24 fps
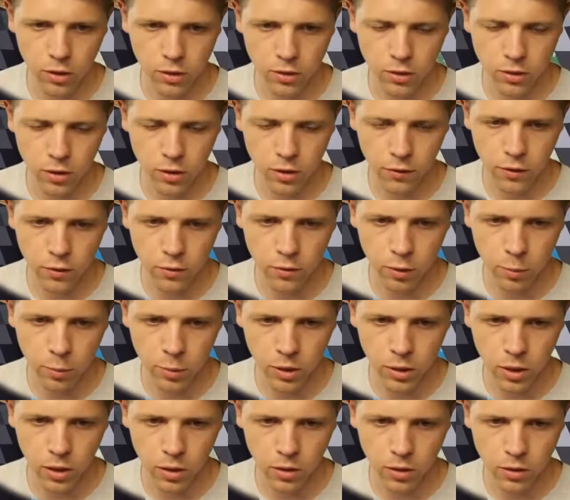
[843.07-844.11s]
stuff that's already
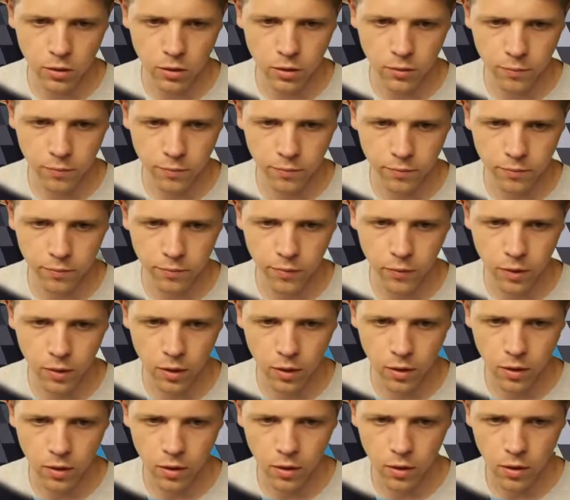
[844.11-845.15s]
been dug.
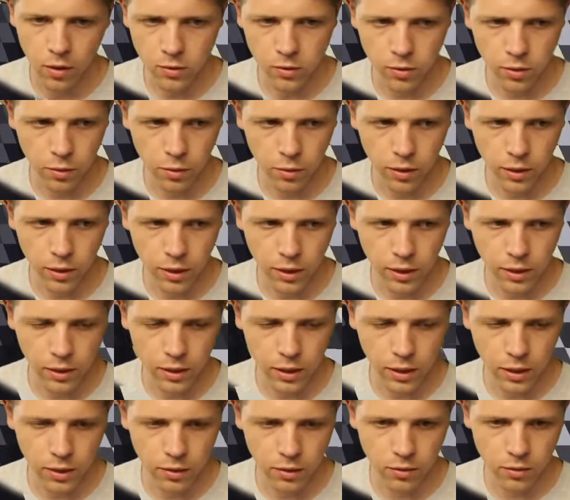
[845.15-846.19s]
So
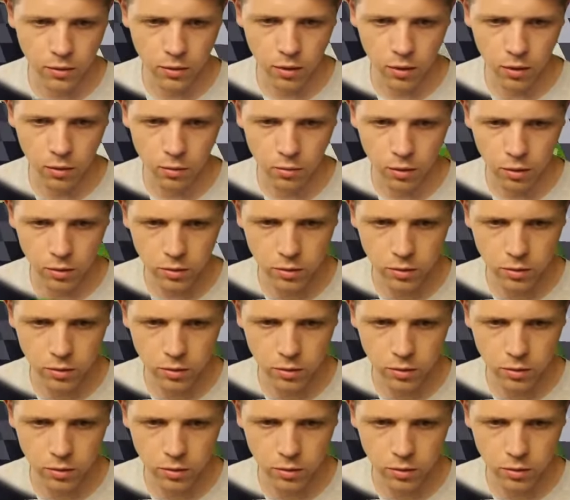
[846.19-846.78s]
oh, well, there's